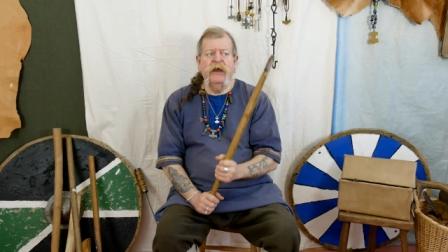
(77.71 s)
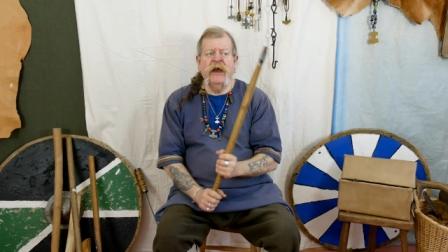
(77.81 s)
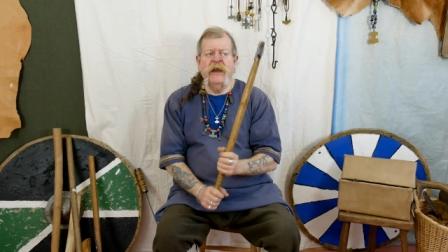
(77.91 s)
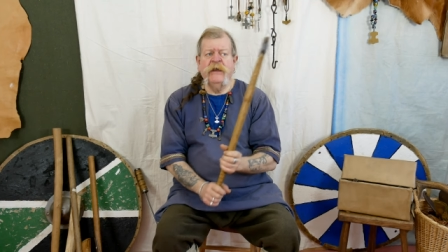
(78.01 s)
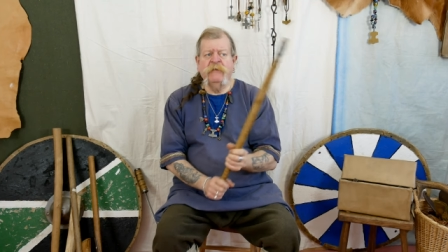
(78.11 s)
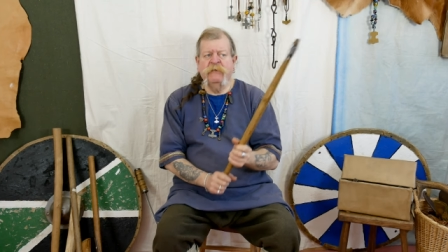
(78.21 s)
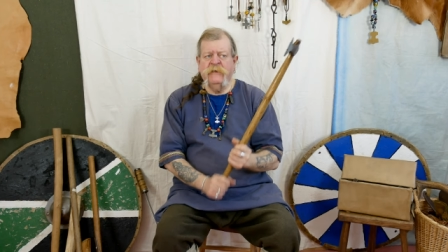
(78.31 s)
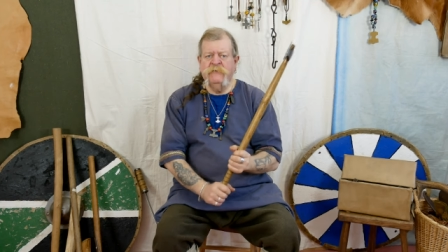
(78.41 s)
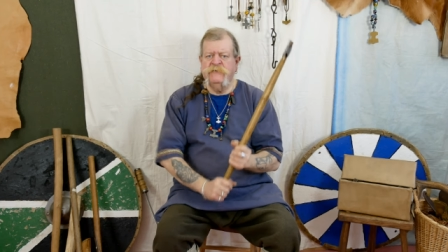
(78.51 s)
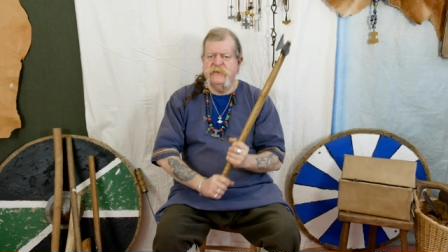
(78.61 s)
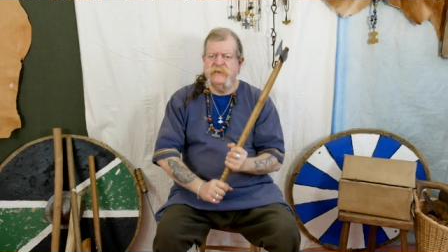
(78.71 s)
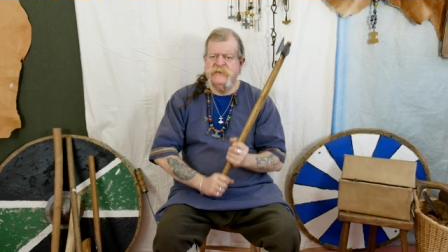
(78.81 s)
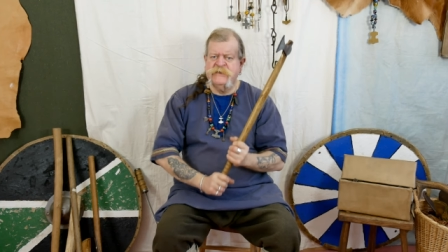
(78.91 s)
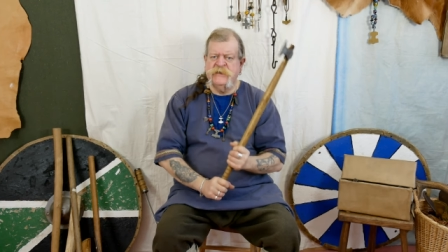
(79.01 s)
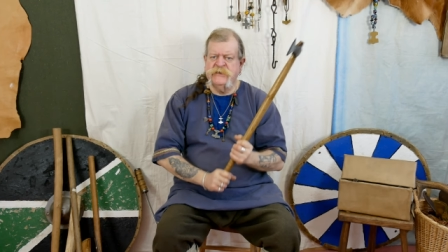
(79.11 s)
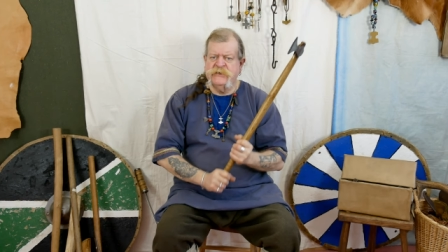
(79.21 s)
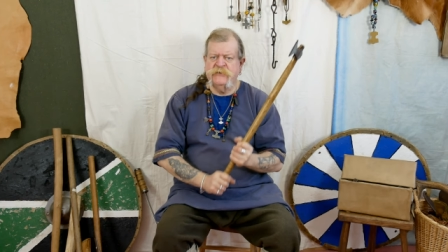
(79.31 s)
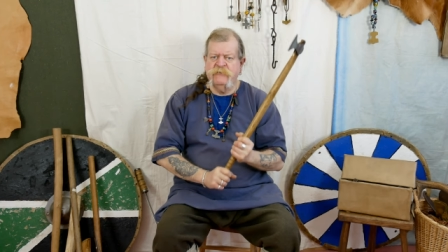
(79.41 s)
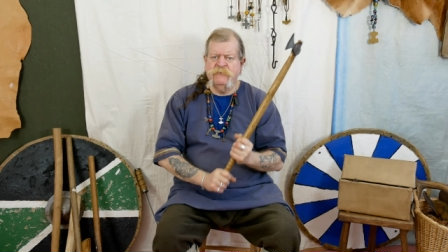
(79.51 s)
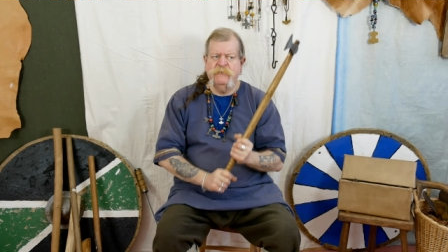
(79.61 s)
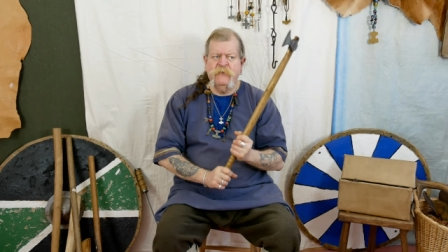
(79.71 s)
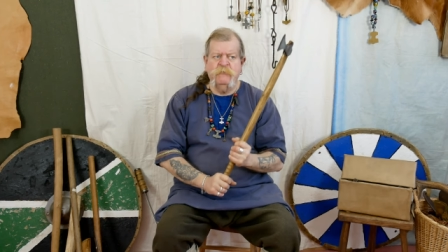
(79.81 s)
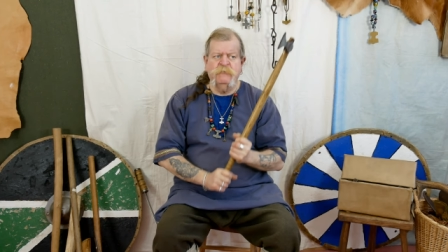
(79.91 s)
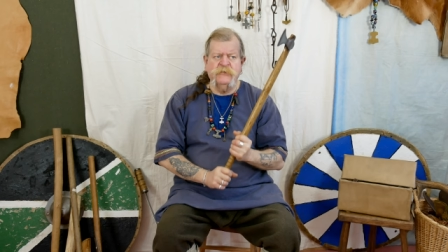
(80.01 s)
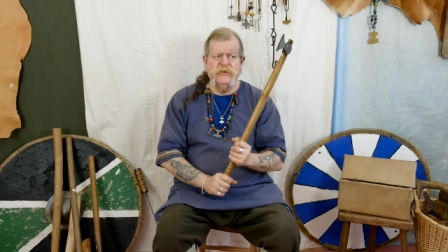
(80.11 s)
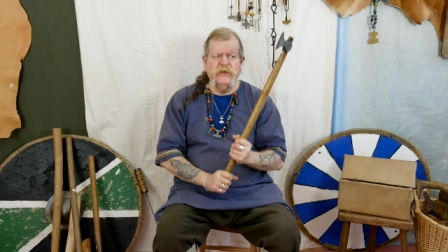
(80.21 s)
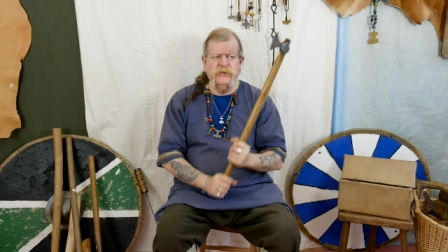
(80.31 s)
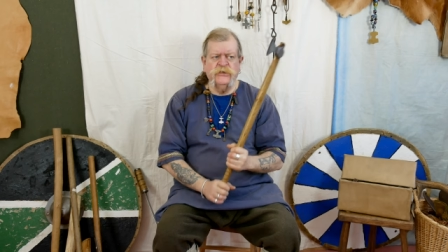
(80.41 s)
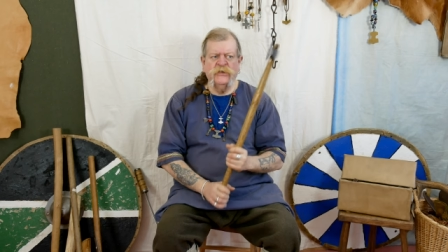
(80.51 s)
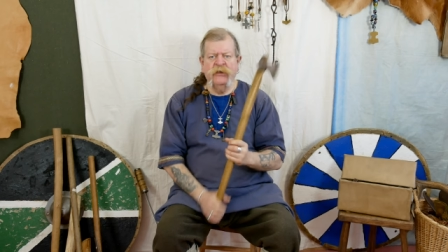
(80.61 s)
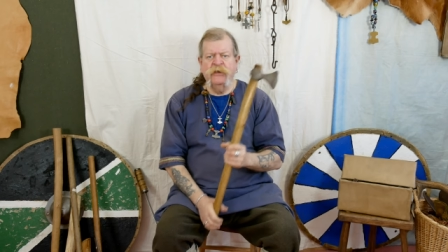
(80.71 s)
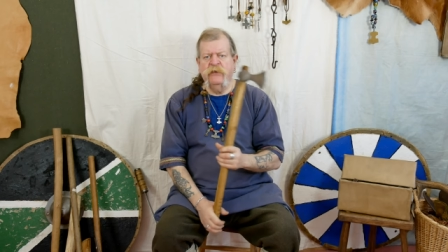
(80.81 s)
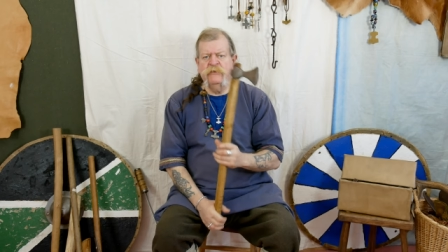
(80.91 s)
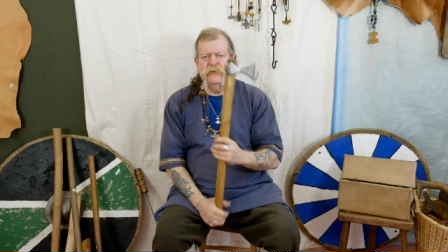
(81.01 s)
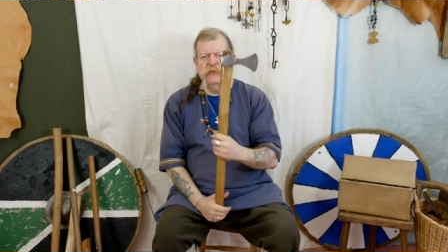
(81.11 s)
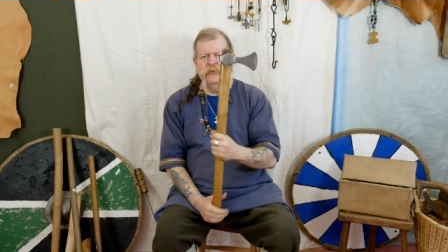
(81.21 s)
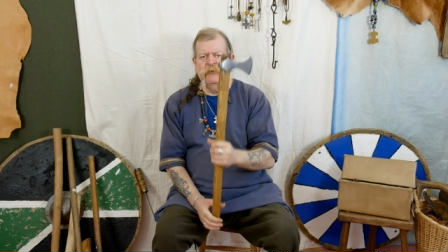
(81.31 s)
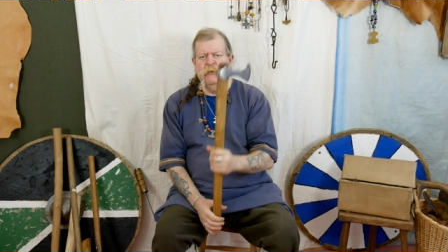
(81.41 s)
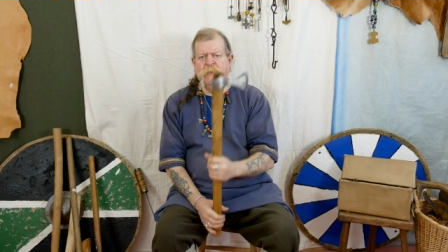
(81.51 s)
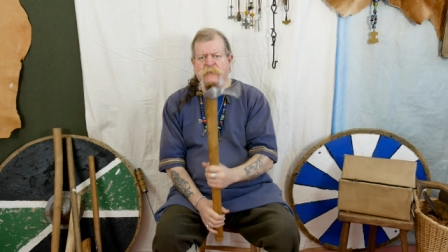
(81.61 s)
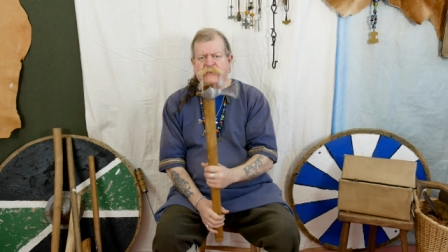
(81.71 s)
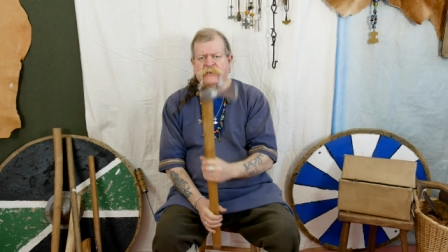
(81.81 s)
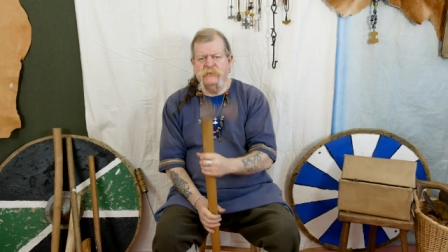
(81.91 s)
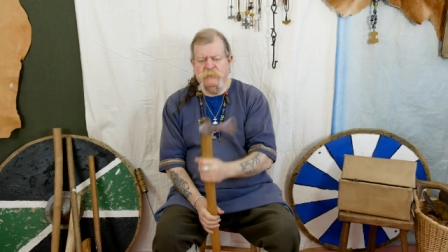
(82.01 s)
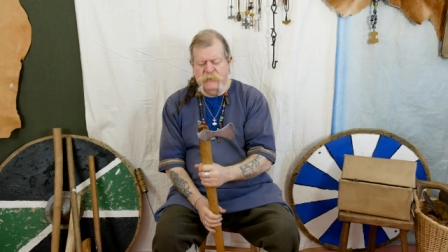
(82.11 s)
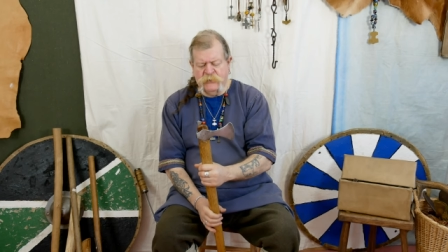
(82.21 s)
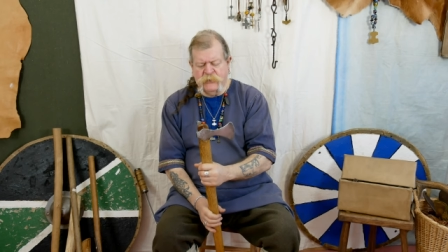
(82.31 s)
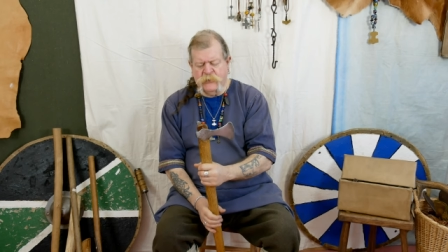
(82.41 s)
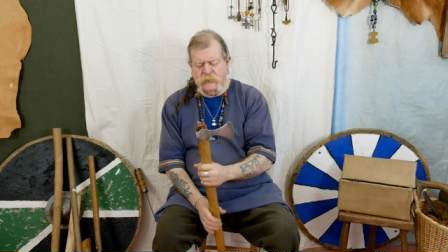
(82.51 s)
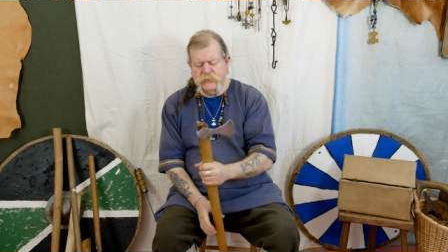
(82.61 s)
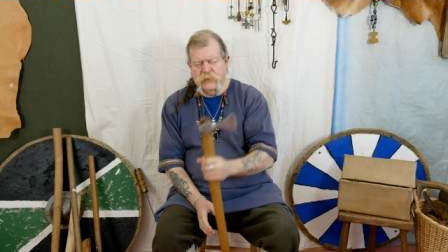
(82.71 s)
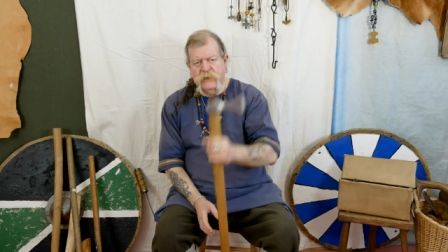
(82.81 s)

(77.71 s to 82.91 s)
And it gives you that sense of protection that other weapons may not.